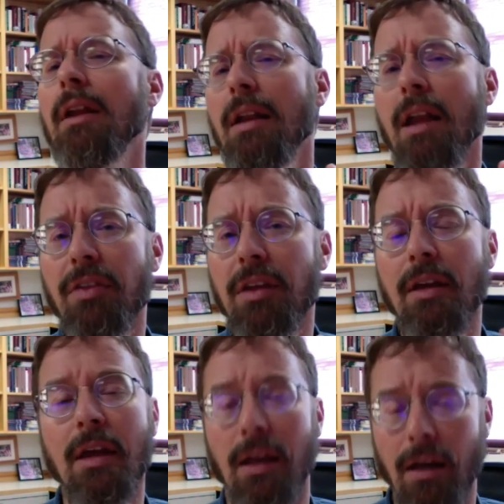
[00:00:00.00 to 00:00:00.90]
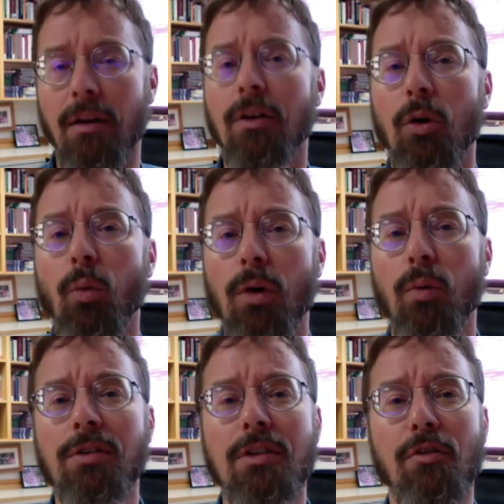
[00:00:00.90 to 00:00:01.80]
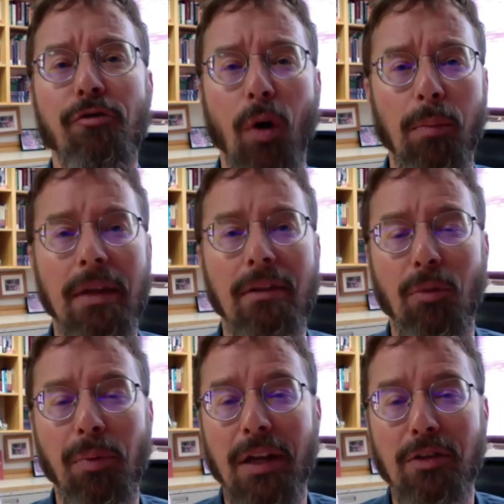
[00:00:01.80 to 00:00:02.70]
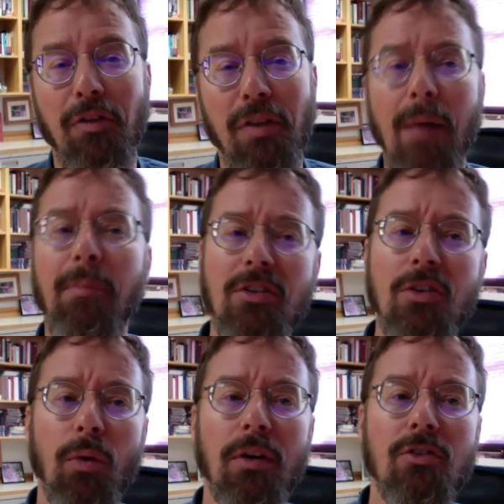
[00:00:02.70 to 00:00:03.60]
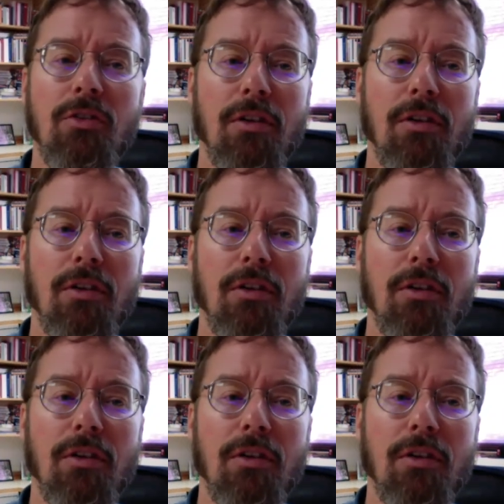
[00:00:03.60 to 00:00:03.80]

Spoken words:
Nothing, we're still forming the plans for that, but just wanted you